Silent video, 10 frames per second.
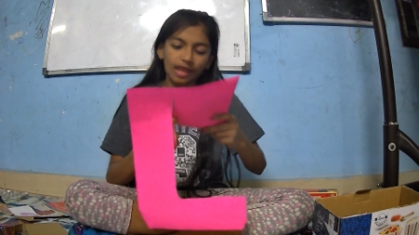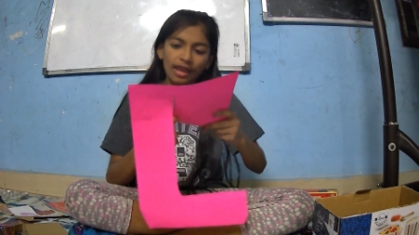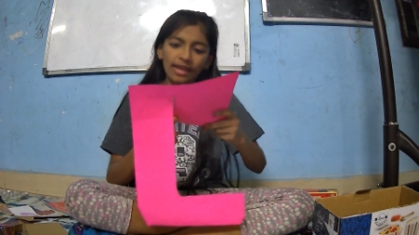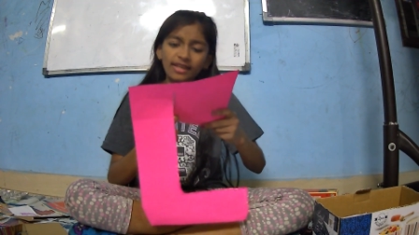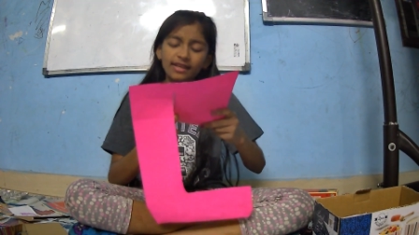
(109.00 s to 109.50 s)

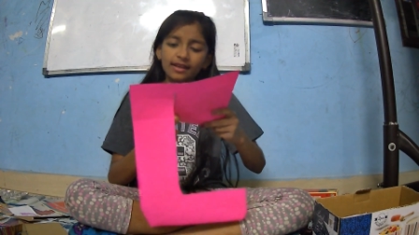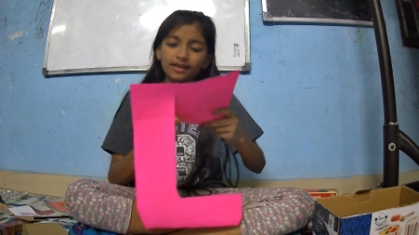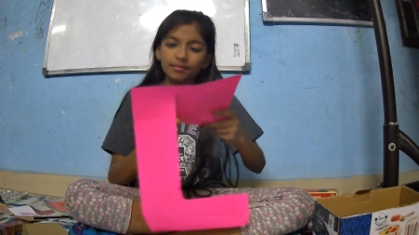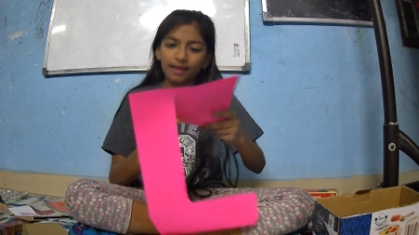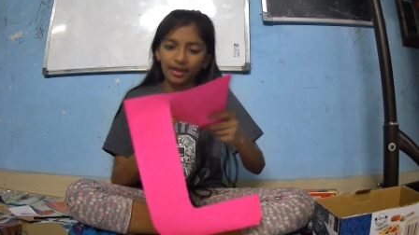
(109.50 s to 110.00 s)
Any
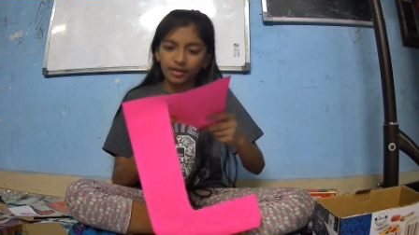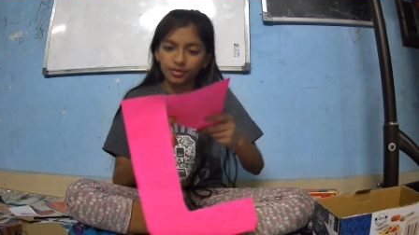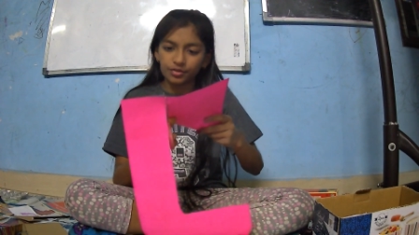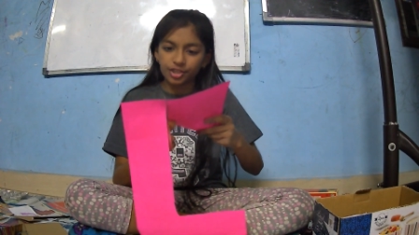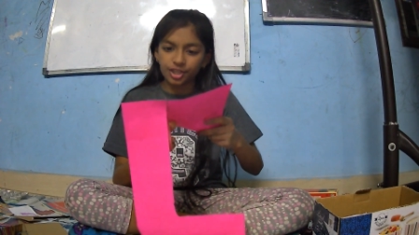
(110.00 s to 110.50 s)
color
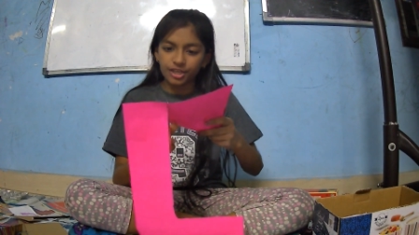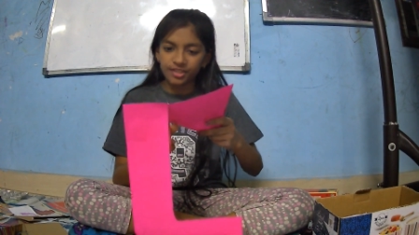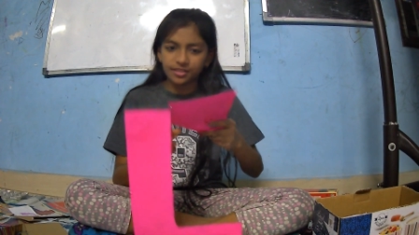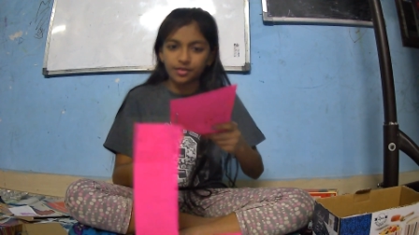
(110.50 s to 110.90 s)
background sheets,